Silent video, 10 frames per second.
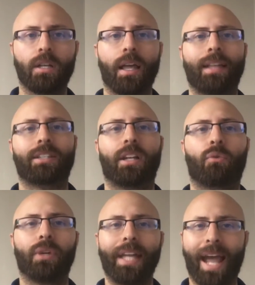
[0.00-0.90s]
It's going to
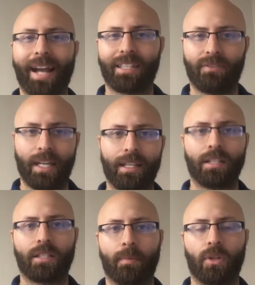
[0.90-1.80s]
reactivate
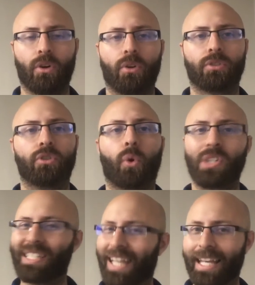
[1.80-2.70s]
some of those
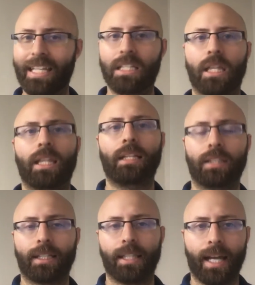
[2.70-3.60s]
Golgi tendons and things
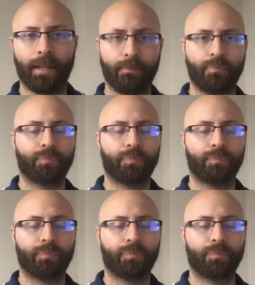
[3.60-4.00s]
like that.